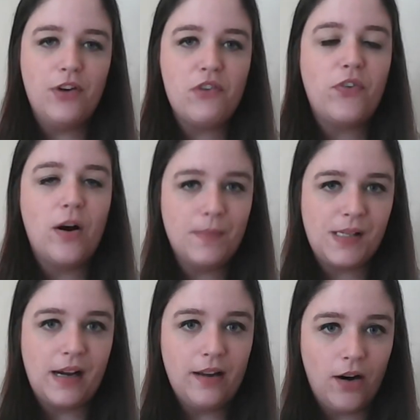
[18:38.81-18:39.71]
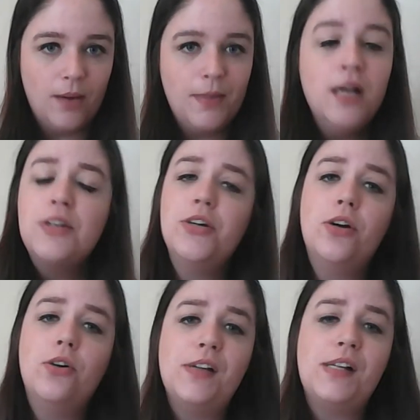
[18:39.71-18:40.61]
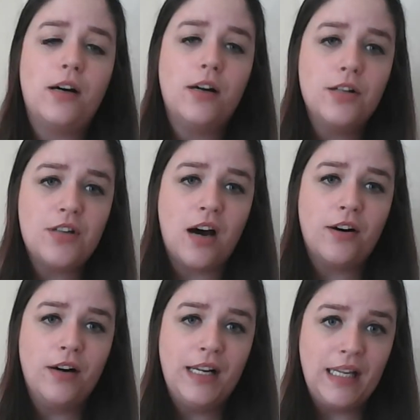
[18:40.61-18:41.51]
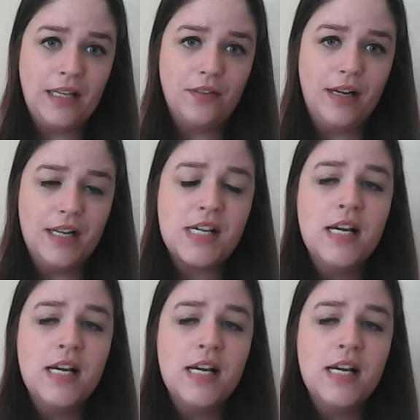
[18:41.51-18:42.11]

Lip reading: from Siam to go visit her daughter in England.